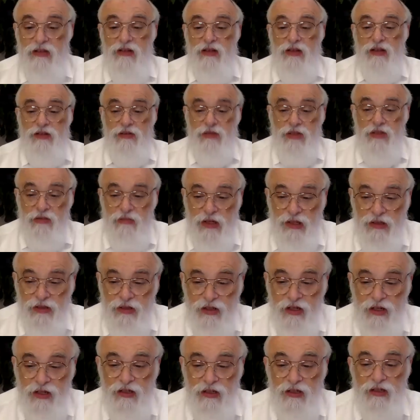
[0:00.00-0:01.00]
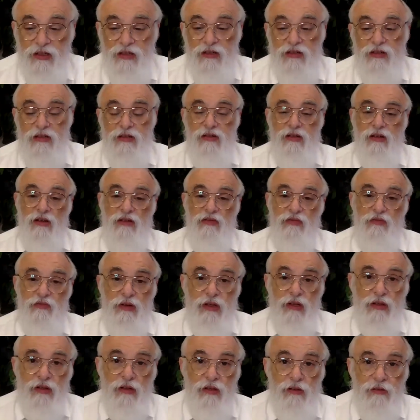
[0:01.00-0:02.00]
the three madreges of
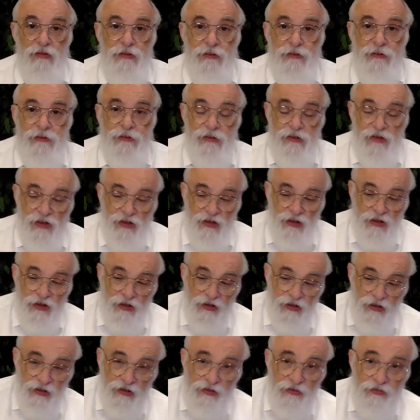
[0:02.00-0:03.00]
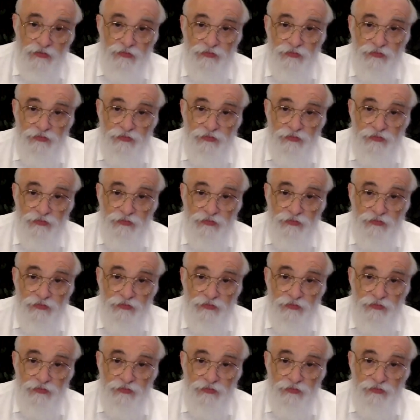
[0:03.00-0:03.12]
bittul in the oir.